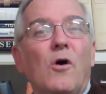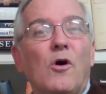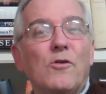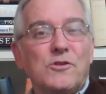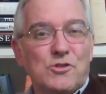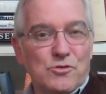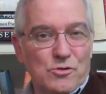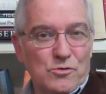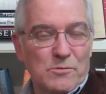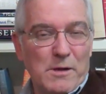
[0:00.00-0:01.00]
all that you
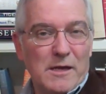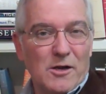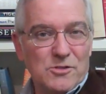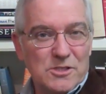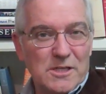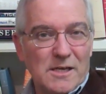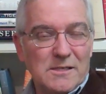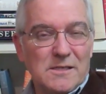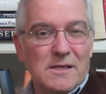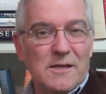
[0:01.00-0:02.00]
do to make our
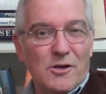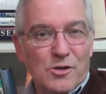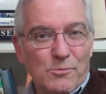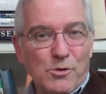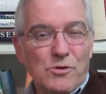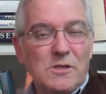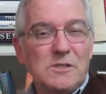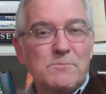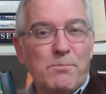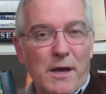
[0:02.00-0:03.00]
state and our
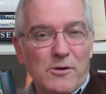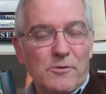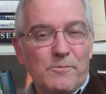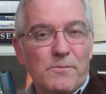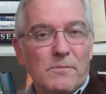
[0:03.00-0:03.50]
communities better.